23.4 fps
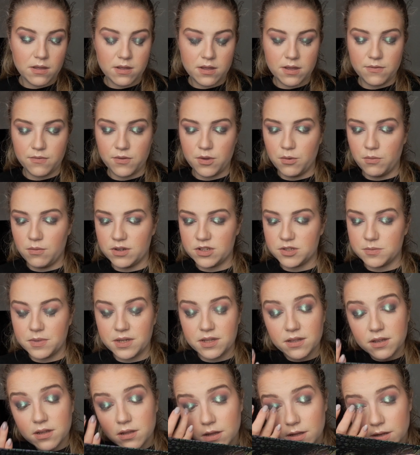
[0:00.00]
If you watch my
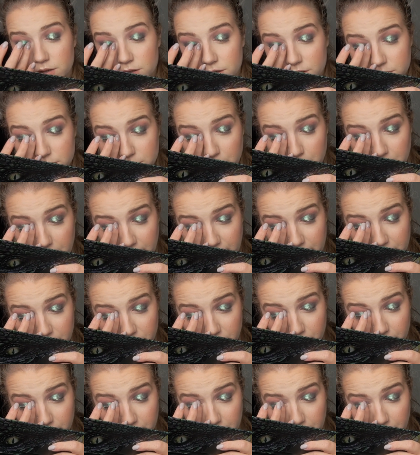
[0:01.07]
declutters, you might have
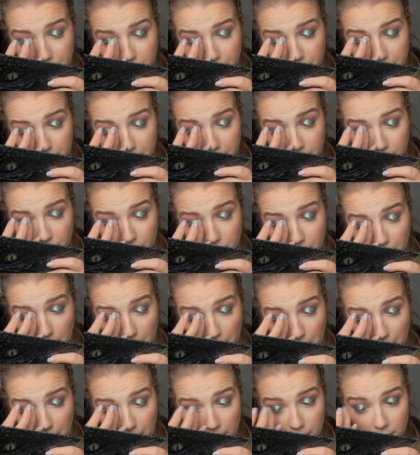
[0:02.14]
already heard it.
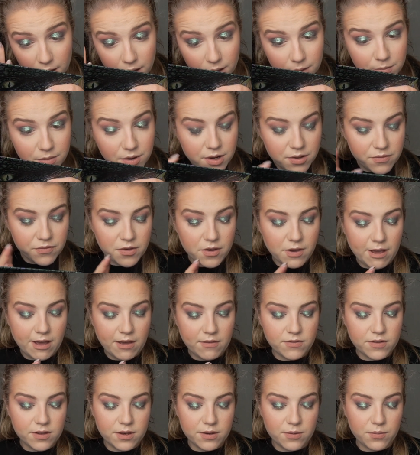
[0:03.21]
But if you
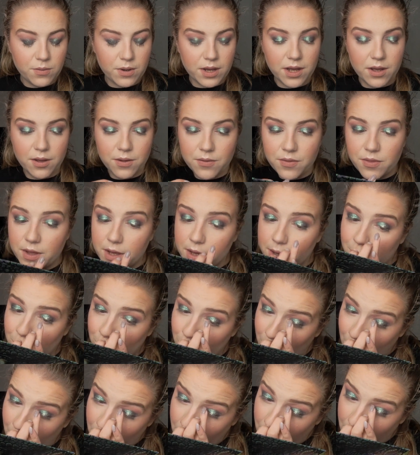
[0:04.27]
haven't, well,
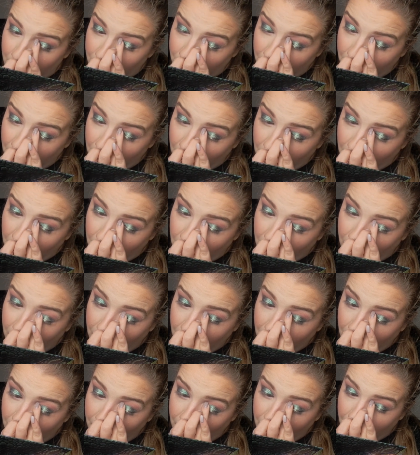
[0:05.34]
welcome.
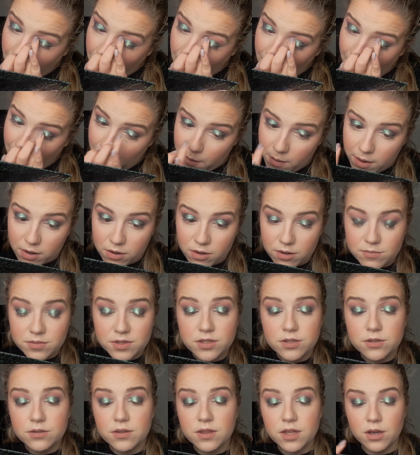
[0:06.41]
Welcome
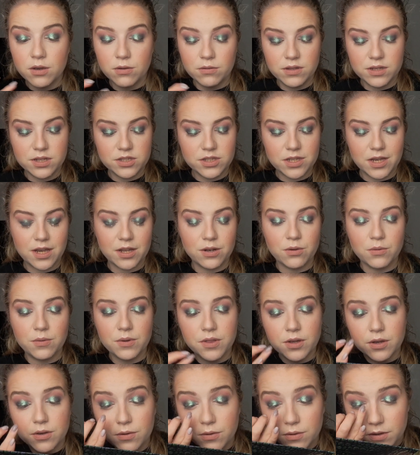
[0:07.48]
to the only channel with
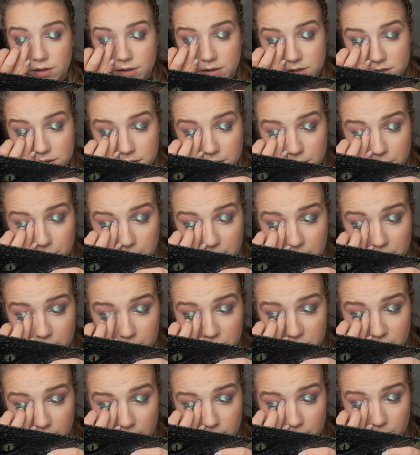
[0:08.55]
a cuckoo's makeup
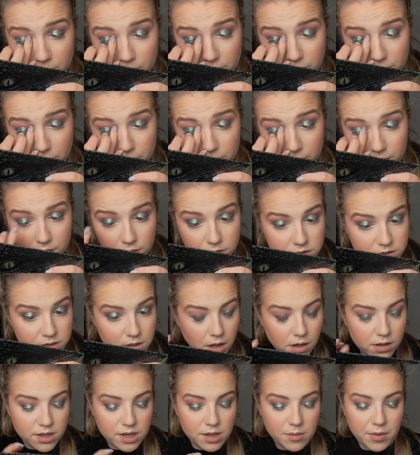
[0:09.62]
channel with a cuckoo's
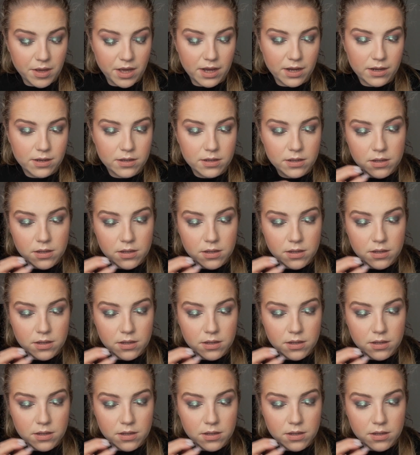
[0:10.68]
clock in the back.